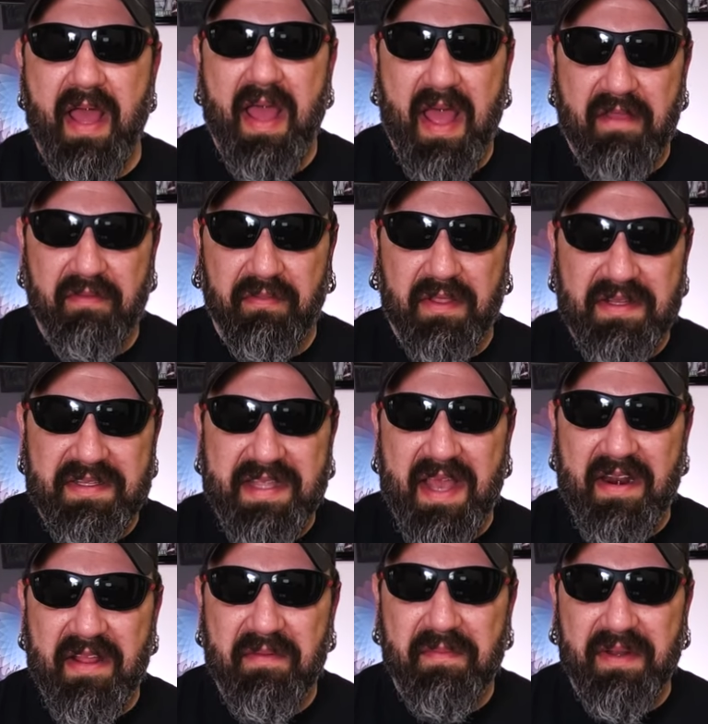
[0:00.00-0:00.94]
I've looked
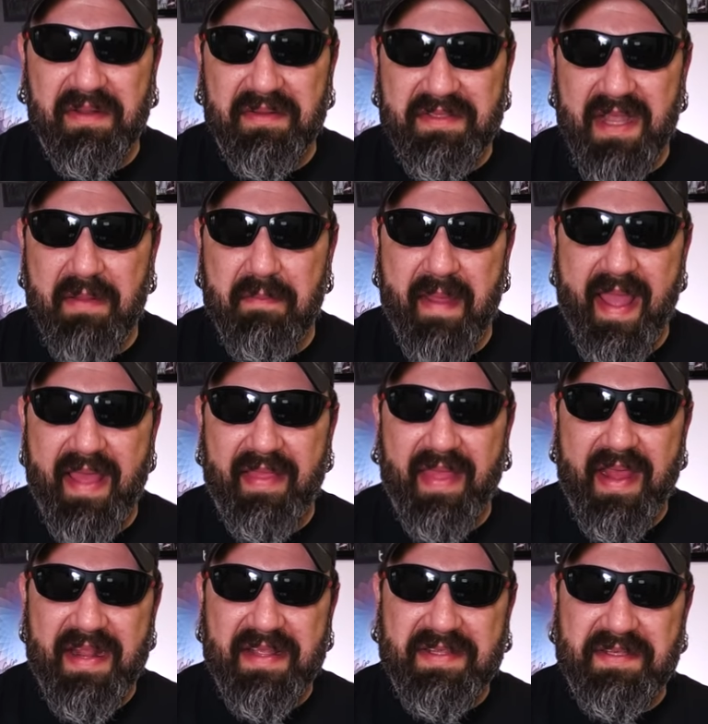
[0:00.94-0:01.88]
at them and I was like, man,
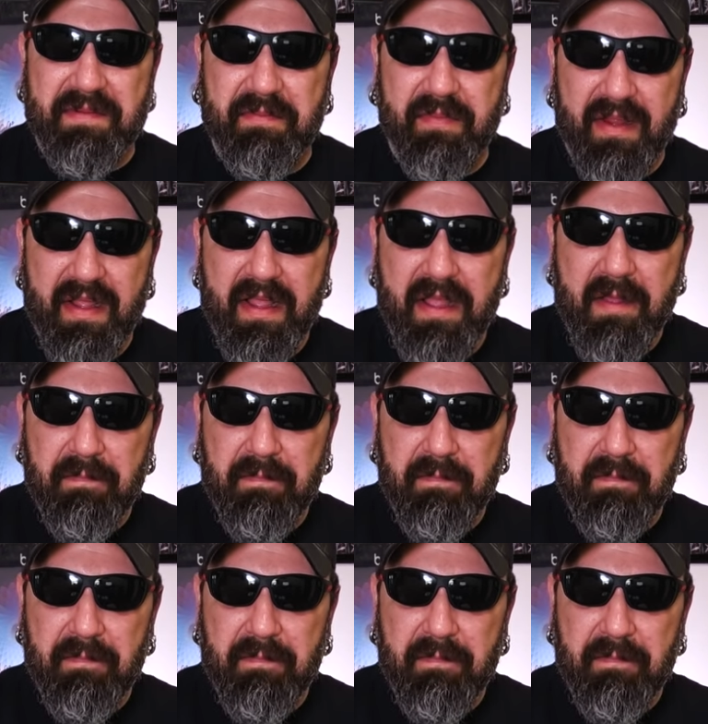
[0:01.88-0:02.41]
that is some